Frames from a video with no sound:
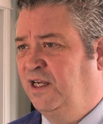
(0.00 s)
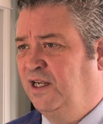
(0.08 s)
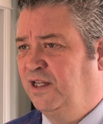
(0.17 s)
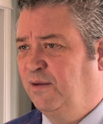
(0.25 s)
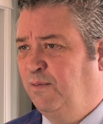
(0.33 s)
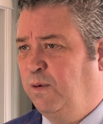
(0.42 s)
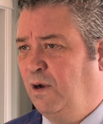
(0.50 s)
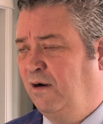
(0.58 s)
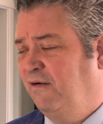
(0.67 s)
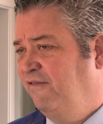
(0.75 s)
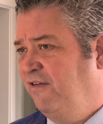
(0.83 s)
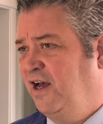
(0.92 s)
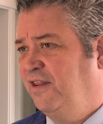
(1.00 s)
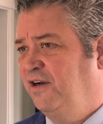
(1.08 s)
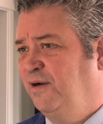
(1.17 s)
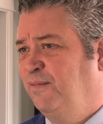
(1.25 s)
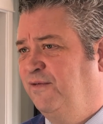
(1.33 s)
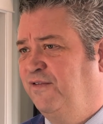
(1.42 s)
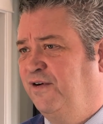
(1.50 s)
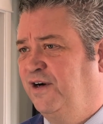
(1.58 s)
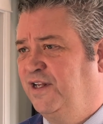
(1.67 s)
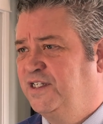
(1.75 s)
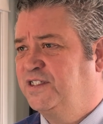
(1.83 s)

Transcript: the father had preferred his